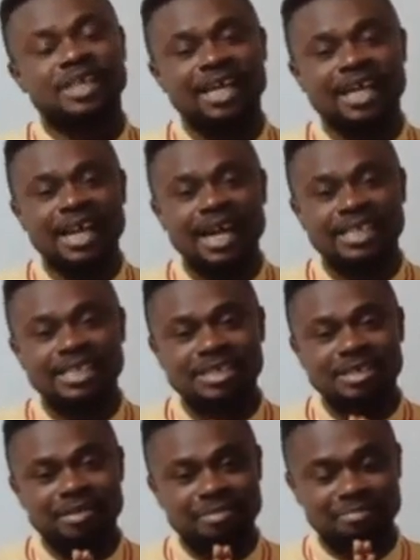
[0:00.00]
God
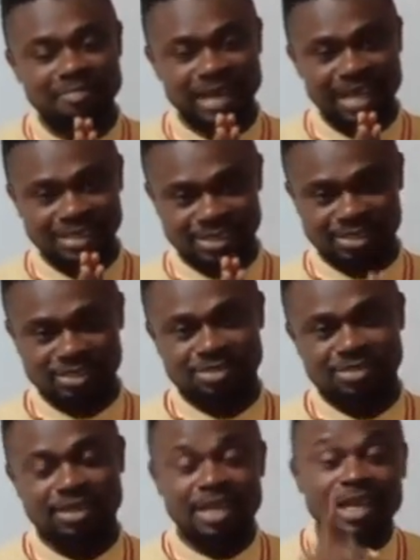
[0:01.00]
bless you.
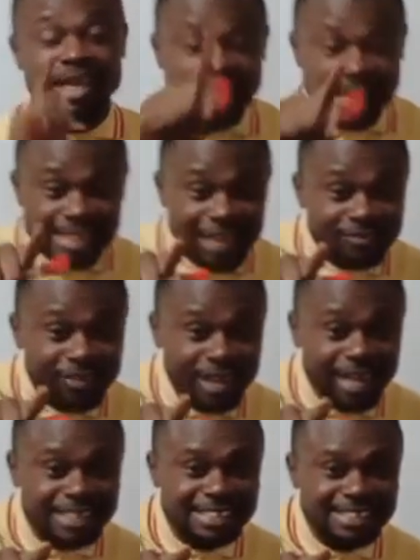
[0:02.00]
Lest I
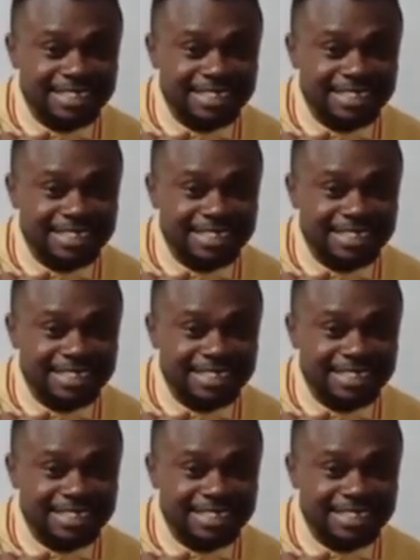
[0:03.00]
forget,